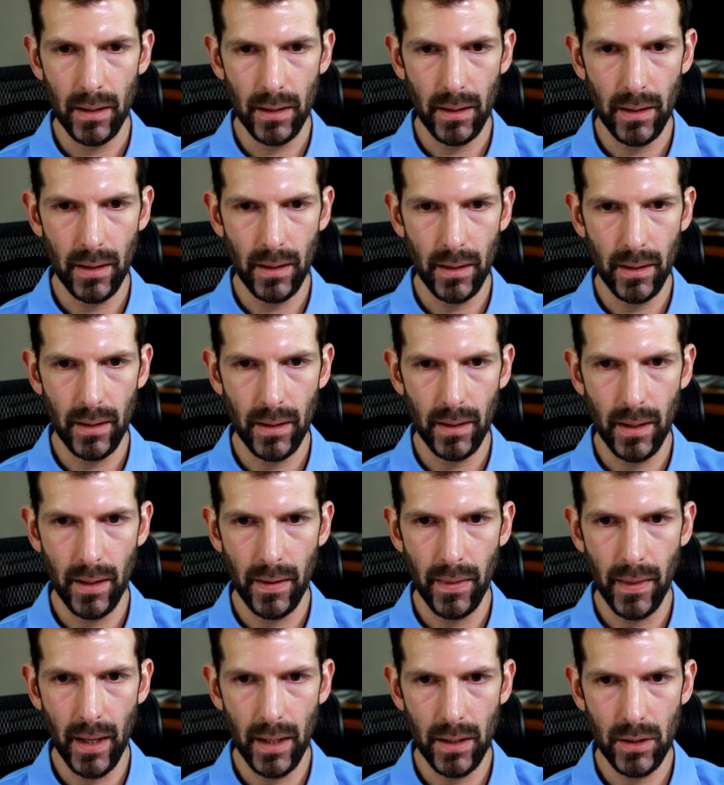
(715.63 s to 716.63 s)

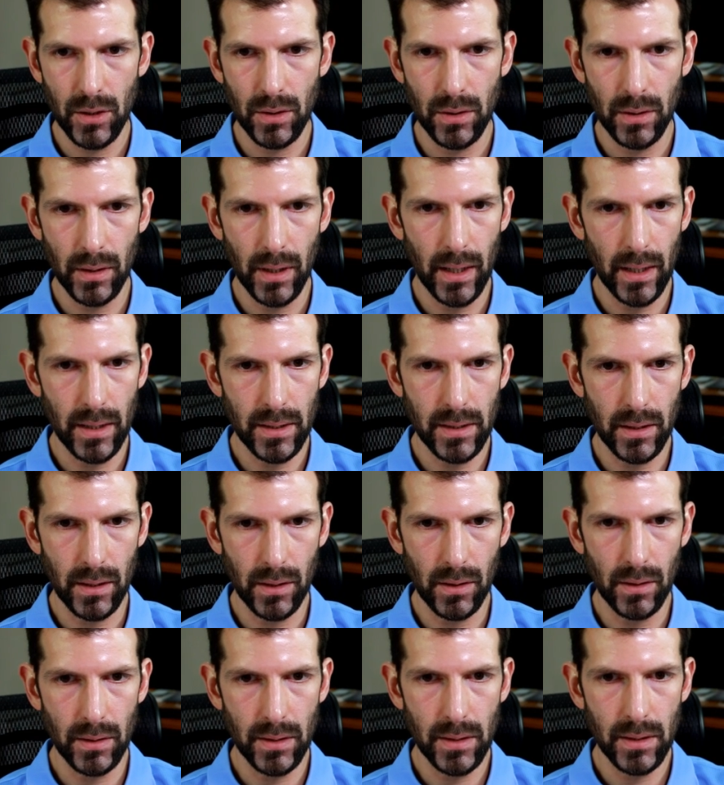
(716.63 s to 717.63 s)
And that should get us in a
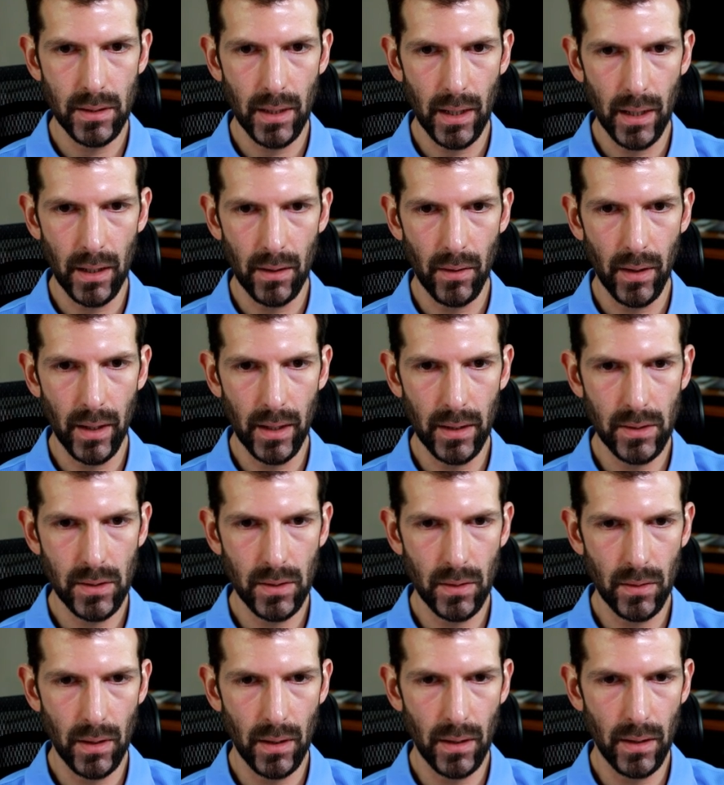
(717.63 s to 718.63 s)
good state, right?
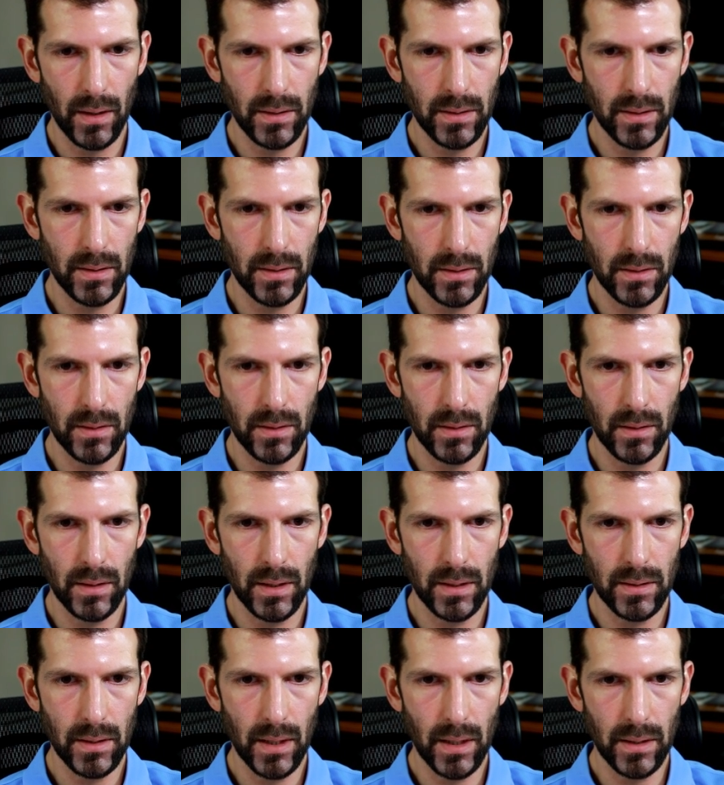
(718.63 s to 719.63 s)
So then
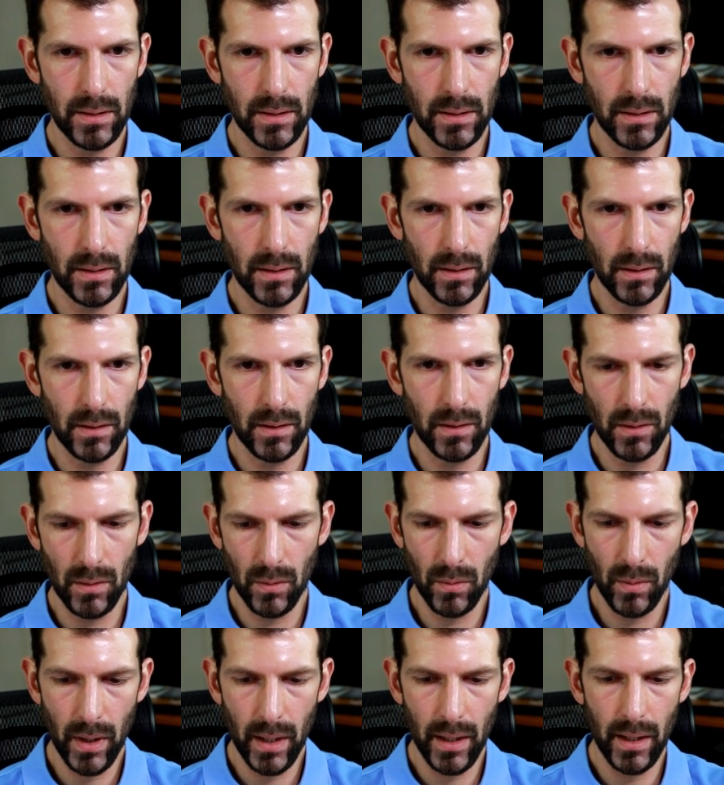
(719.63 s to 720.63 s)
this test is going to go
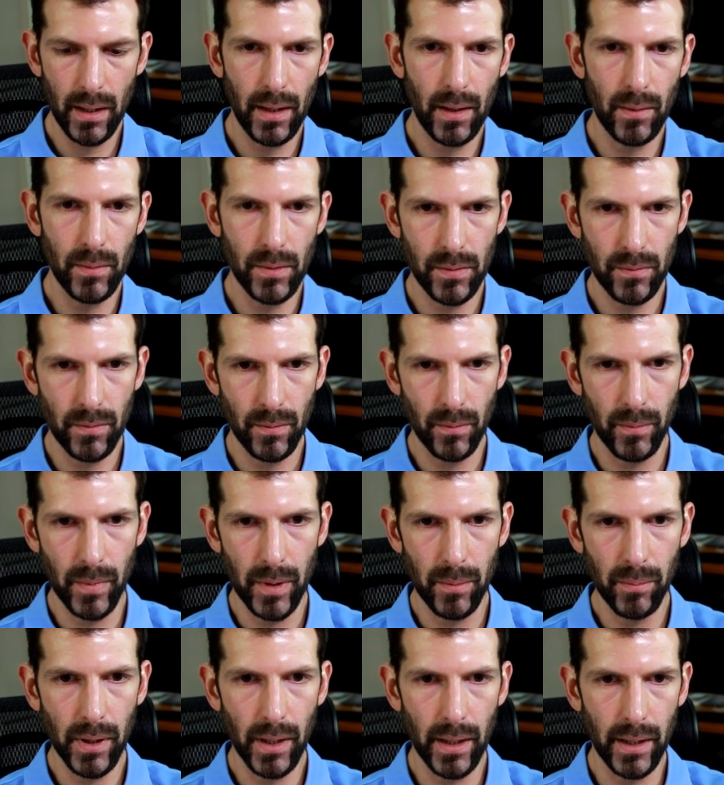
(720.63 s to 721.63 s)
away. That was from
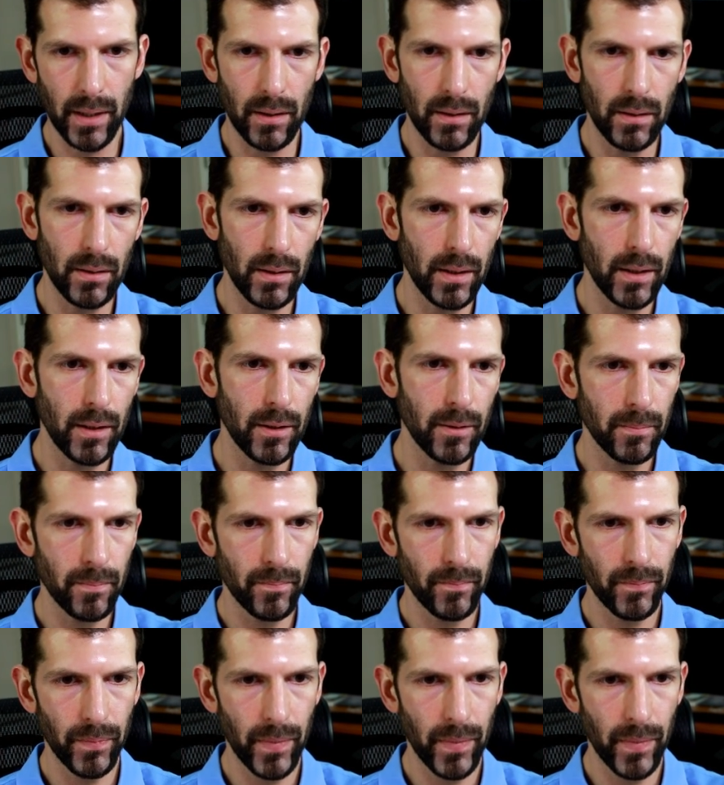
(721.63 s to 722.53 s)
me playing earlier.